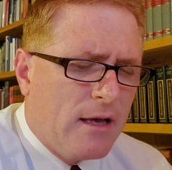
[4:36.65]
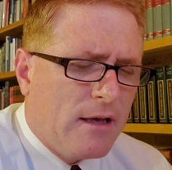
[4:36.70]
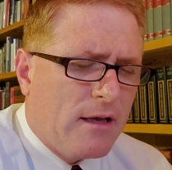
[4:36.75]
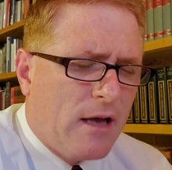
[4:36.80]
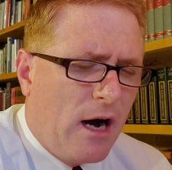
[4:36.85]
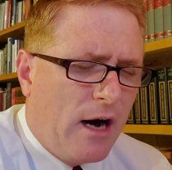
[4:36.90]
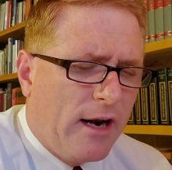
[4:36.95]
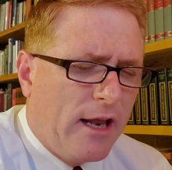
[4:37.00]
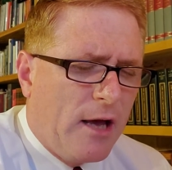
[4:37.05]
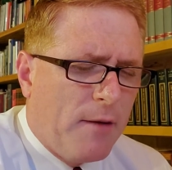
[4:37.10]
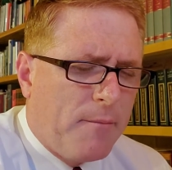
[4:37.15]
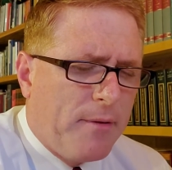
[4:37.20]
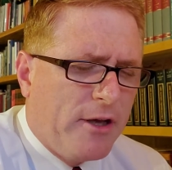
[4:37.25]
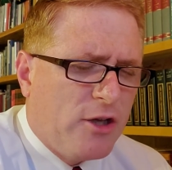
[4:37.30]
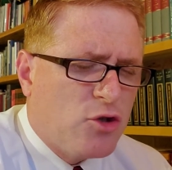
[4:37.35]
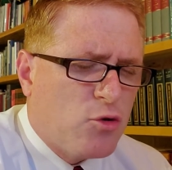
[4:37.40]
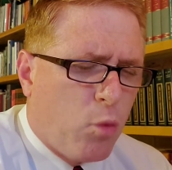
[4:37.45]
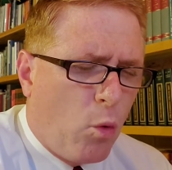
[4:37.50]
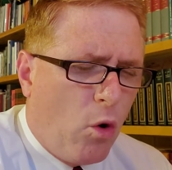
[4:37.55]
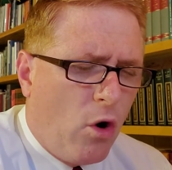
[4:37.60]
God help
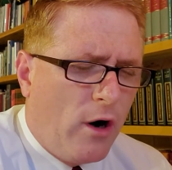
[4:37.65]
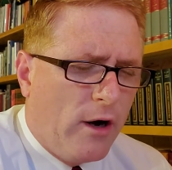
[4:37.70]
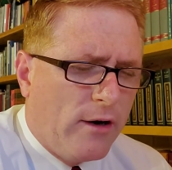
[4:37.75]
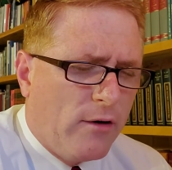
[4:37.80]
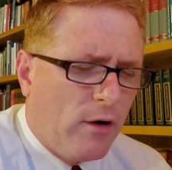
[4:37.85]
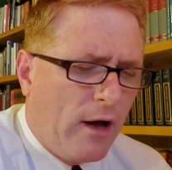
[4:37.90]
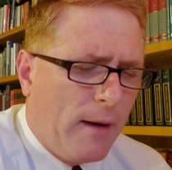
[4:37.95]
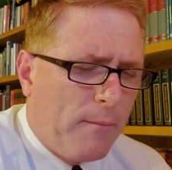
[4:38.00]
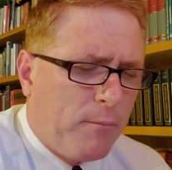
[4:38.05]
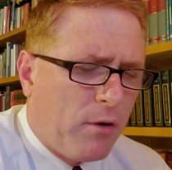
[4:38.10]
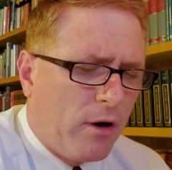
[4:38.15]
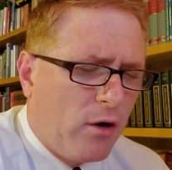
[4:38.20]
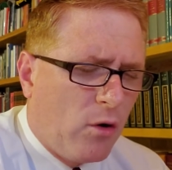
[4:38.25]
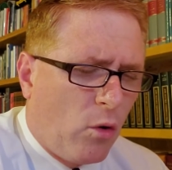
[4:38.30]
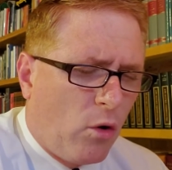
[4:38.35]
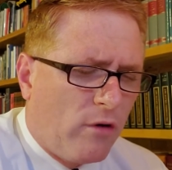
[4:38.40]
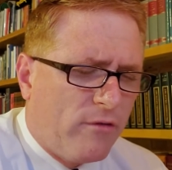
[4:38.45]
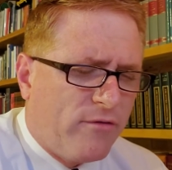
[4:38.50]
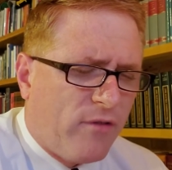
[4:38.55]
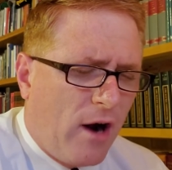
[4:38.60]
each one. I pray,
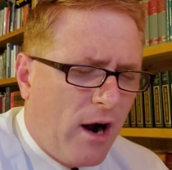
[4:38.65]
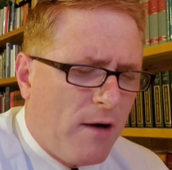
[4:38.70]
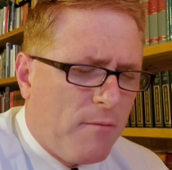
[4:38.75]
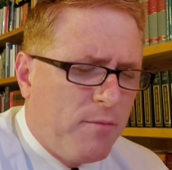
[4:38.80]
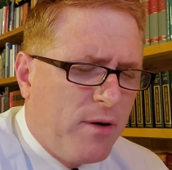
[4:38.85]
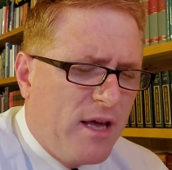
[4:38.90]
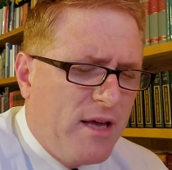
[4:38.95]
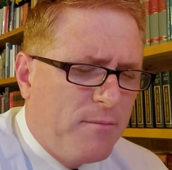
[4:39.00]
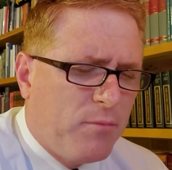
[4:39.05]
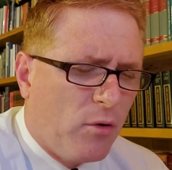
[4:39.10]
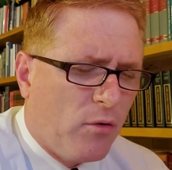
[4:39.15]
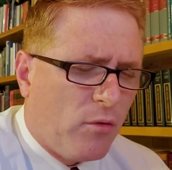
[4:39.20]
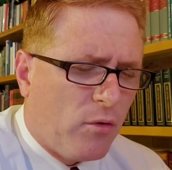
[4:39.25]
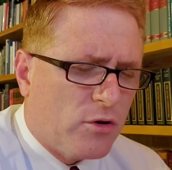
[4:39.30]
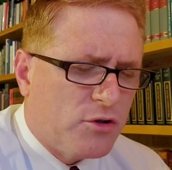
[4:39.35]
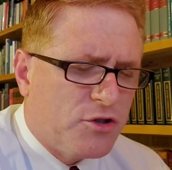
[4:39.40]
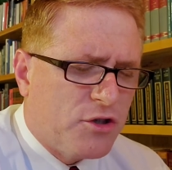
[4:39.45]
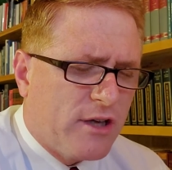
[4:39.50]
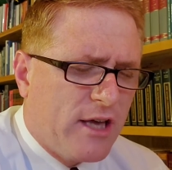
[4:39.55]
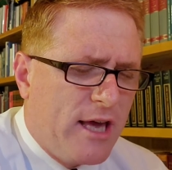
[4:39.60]
Lord, for our people.
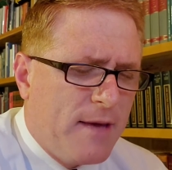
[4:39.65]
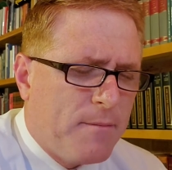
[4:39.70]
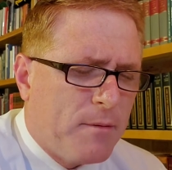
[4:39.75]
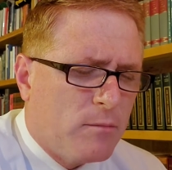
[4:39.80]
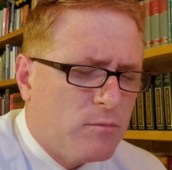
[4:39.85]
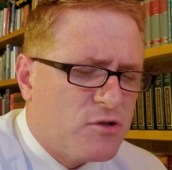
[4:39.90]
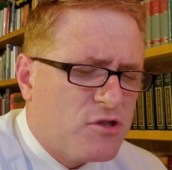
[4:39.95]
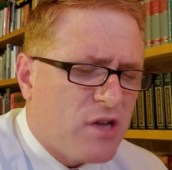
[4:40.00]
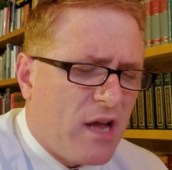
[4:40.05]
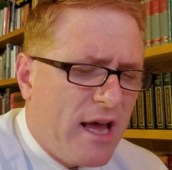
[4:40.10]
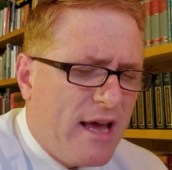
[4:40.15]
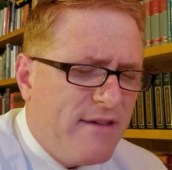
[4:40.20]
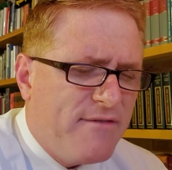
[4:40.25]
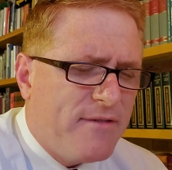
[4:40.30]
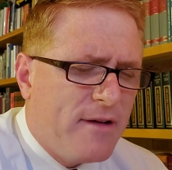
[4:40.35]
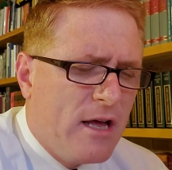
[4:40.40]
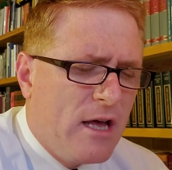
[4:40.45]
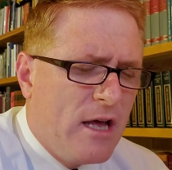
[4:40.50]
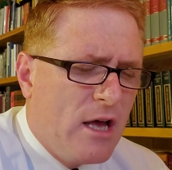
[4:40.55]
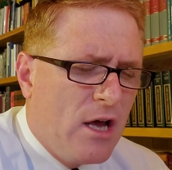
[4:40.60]
Lord, you keep them safe.